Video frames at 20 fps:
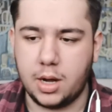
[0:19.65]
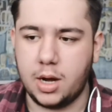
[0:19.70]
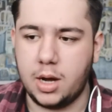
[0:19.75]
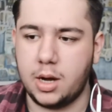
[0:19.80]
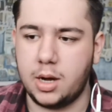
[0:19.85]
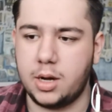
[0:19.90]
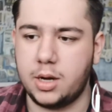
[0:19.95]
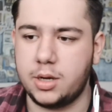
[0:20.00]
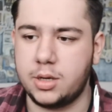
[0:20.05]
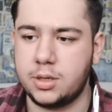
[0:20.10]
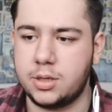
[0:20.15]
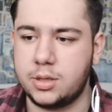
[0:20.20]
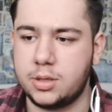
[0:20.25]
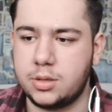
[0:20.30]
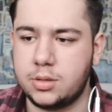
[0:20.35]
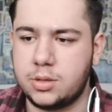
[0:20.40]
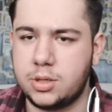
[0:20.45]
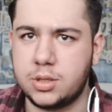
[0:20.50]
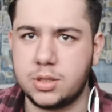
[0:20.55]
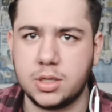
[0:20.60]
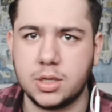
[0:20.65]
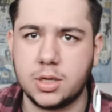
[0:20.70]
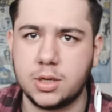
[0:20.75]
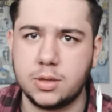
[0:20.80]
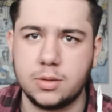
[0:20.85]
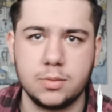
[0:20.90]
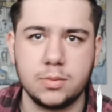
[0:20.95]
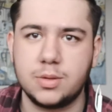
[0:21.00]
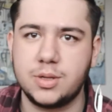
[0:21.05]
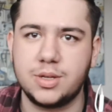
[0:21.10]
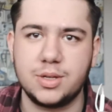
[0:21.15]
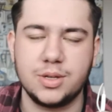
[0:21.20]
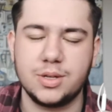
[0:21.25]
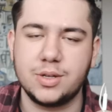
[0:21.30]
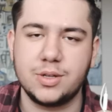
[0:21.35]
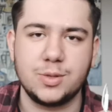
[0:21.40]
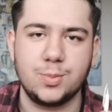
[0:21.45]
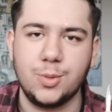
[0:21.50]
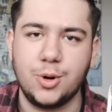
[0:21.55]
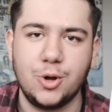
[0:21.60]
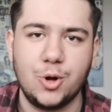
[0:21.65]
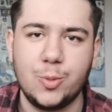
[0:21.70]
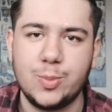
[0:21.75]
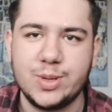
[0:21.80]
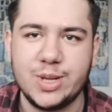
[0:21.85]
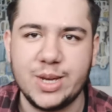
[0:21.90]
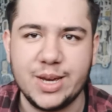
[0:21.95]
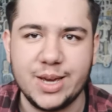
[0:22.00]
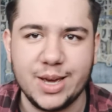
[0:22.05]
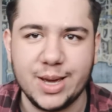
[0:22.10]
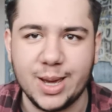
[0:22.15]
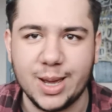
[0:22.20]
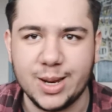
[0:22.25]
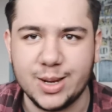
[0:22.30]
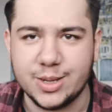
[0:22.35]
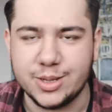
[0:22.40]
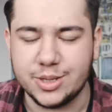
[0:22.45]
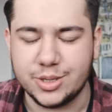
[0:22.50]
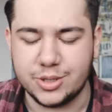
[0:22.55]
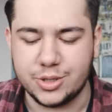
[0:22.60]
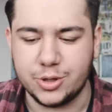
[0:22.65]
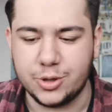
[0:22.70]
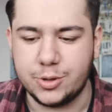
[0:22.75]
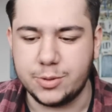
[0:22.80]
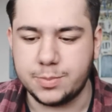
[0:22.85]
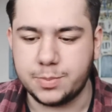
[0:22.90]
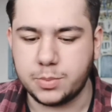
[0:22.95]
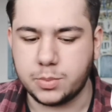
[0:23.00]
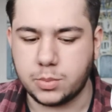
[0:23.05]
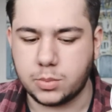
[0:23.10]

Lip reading: And just a small update again. So,